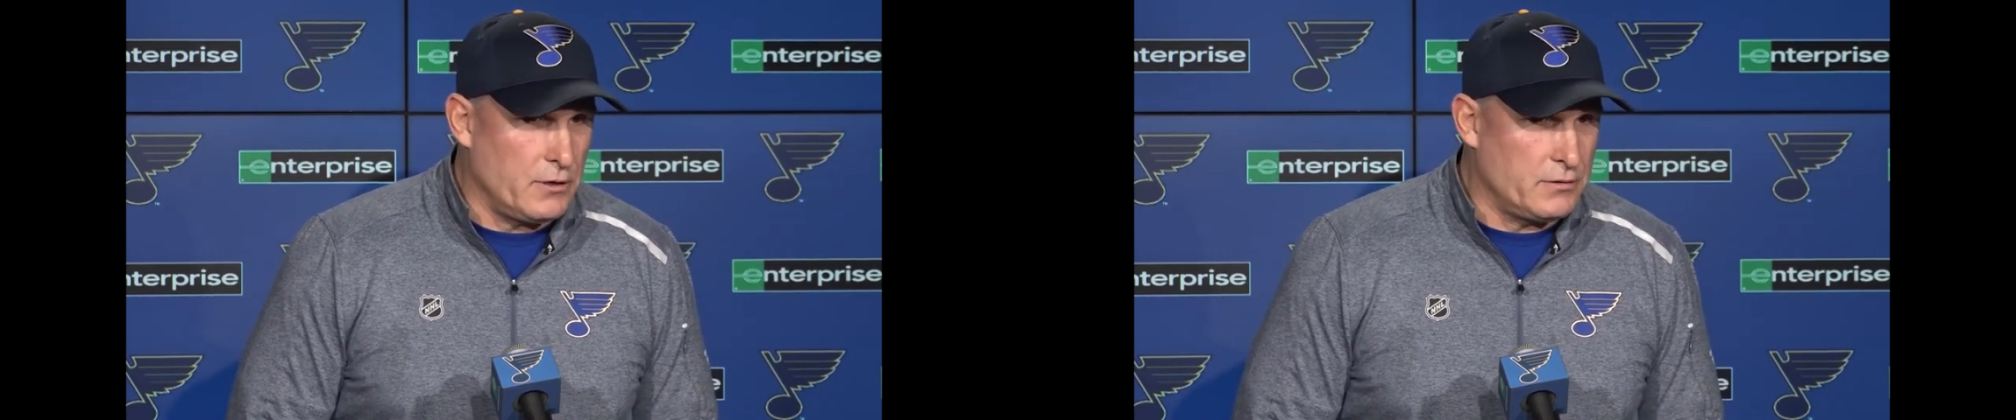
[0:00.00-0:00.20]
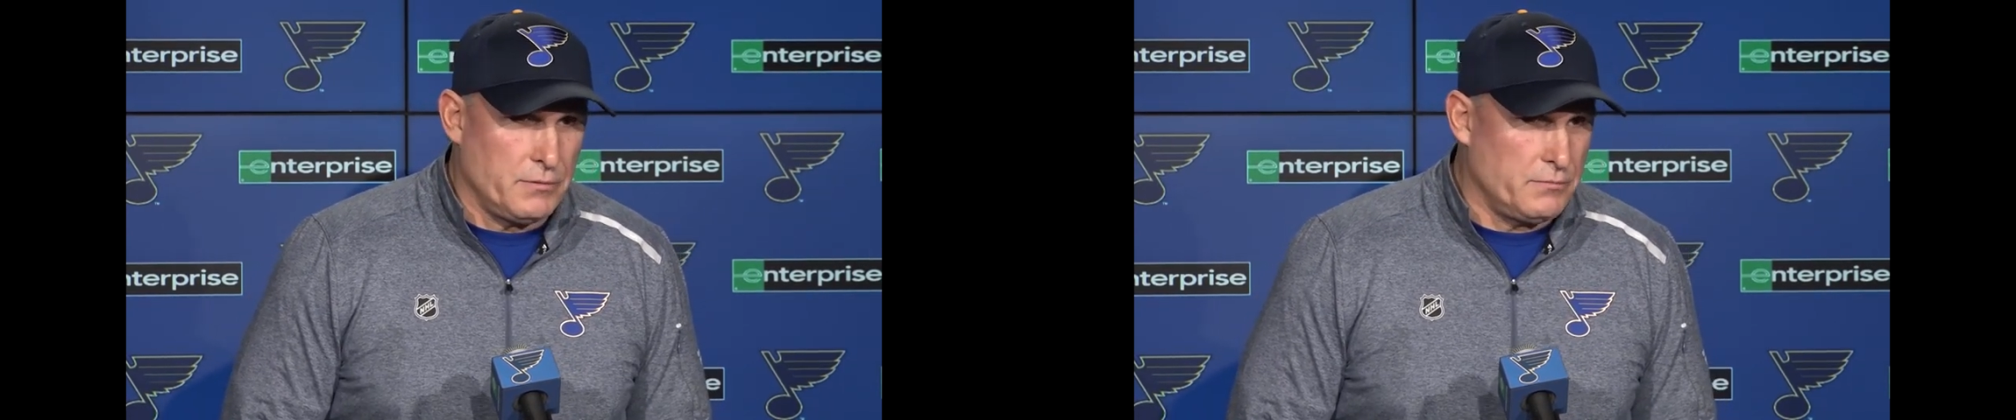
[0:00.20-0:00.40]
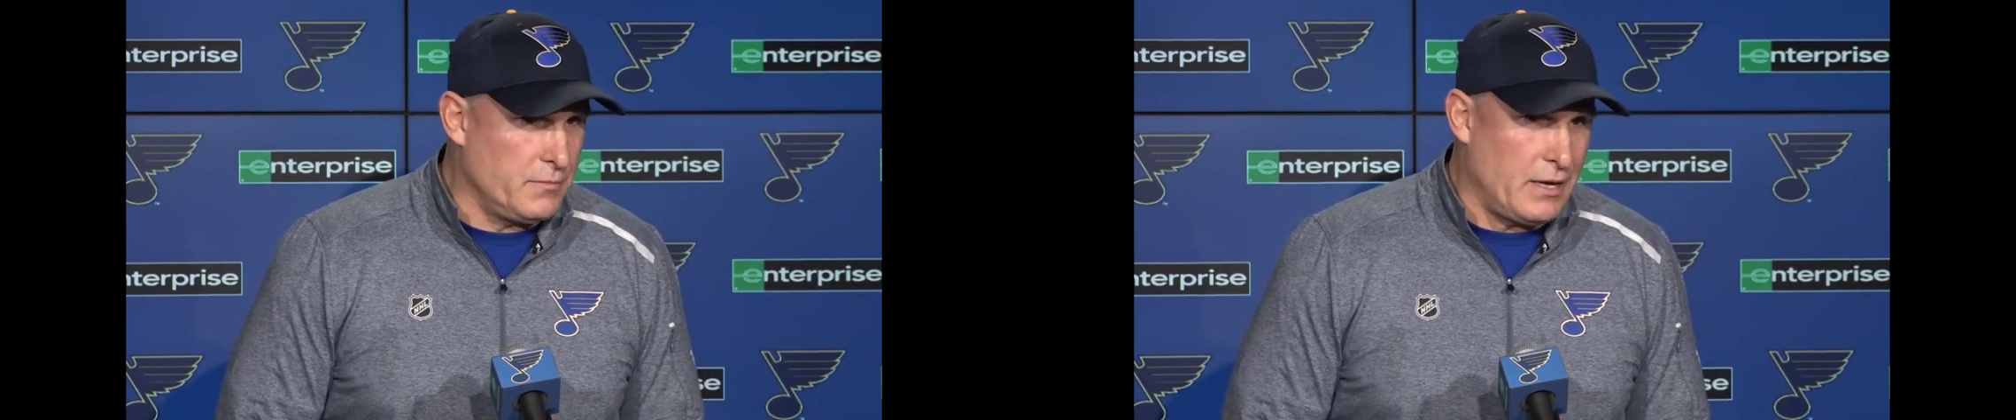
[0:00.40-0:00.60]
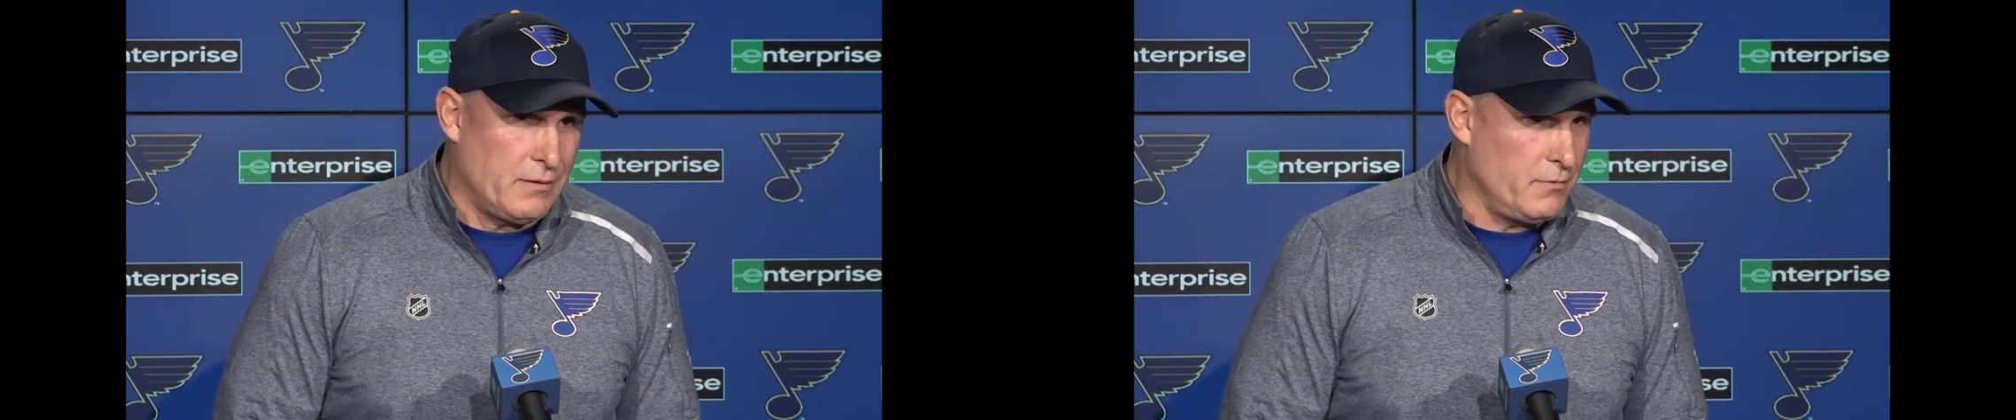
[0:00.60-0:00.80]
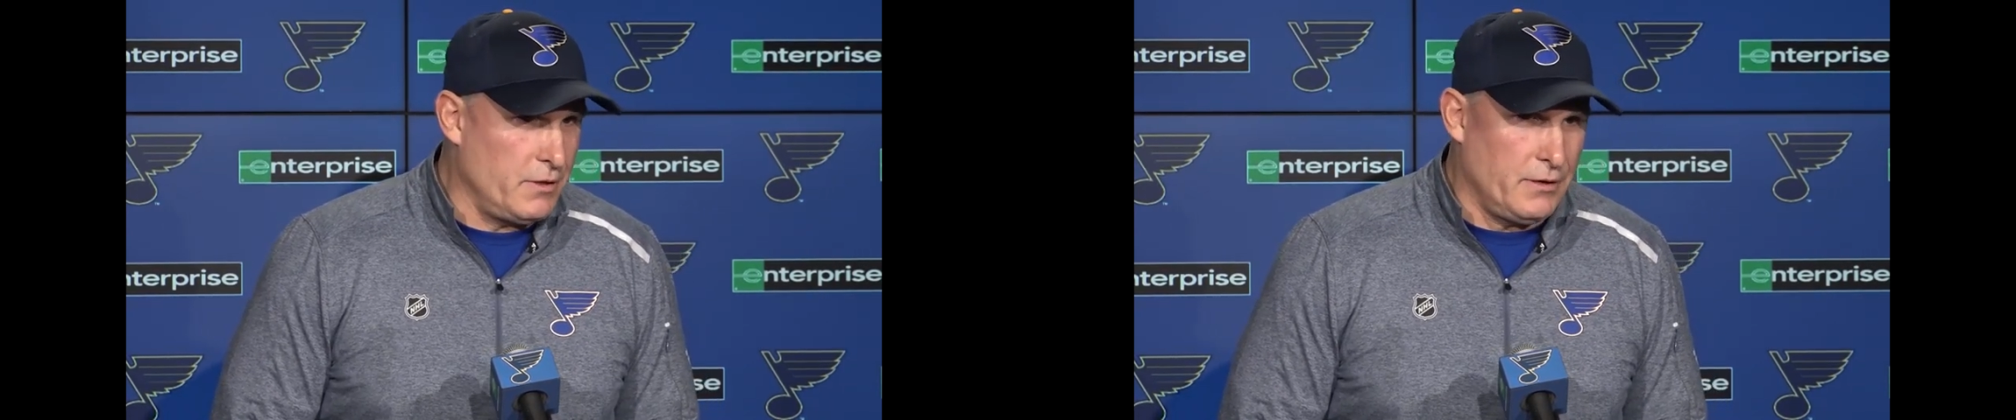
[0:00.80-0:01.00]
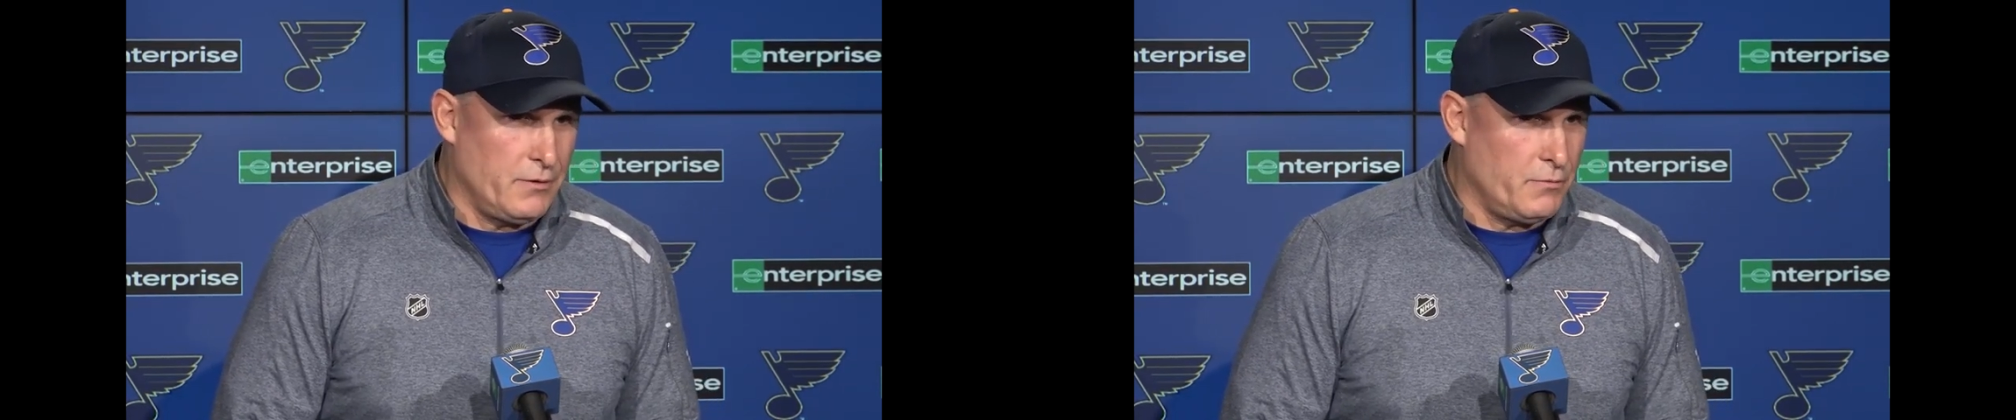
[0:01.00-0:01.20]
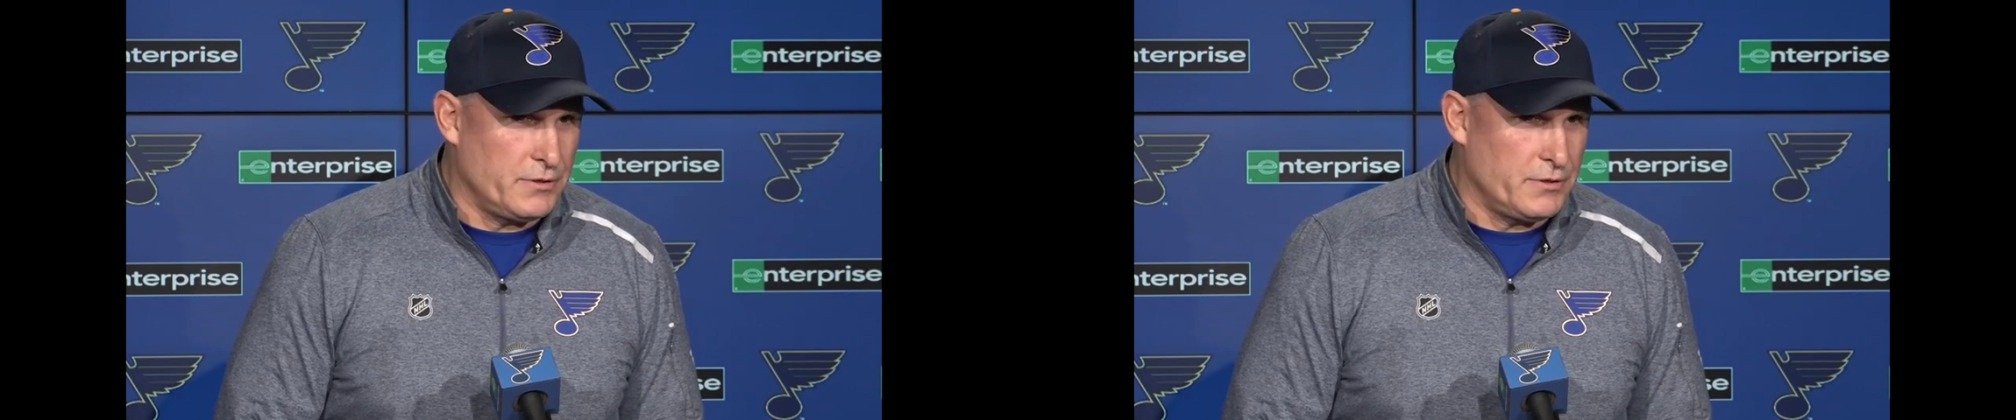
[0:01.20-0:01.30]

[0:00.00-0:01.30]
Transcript: I don't really know